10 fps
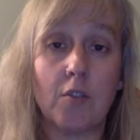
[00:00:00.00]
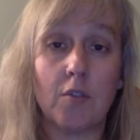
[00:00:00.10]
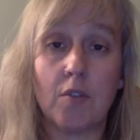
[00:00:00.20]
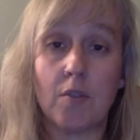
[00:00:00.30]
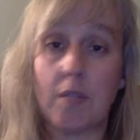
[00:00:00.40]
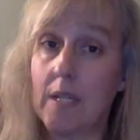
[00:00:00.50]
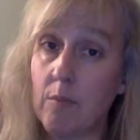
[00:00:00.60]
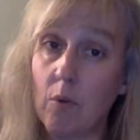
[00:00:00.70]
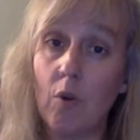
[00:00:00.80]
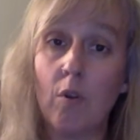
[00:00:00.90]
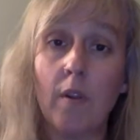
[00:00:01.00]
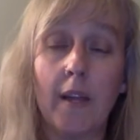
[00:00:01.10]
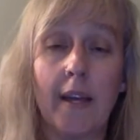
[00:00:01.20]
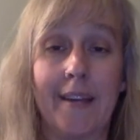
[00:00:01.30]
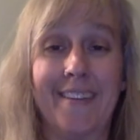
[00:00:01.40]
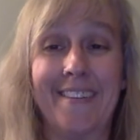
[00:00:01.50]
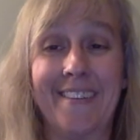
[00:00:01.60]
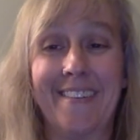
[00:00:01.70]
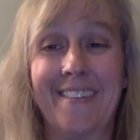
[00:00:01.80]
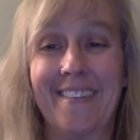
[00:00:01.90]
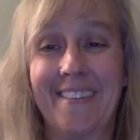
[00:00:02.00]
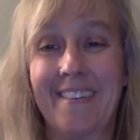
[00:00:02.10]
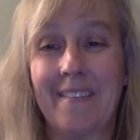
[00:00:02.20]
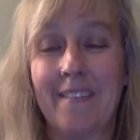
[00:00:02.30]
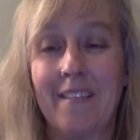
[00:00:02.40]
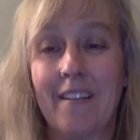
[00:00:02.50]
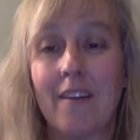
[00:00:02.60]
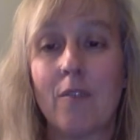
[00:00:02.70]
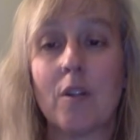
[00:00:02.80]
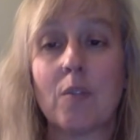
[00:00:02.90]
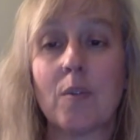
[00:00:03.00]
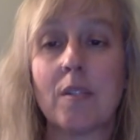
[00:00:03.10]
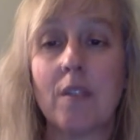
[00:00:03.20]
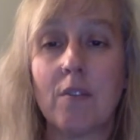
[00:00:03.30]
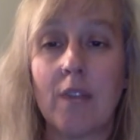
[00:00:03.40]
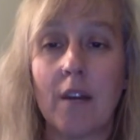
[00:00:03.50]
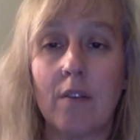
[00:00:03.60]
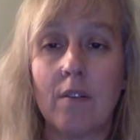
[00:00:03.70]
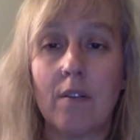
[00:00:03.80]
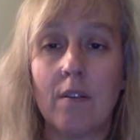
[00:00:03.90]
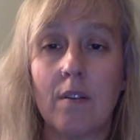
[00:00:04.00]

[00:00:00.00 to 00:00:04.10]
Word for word: steamroll ahead. Once we slow down,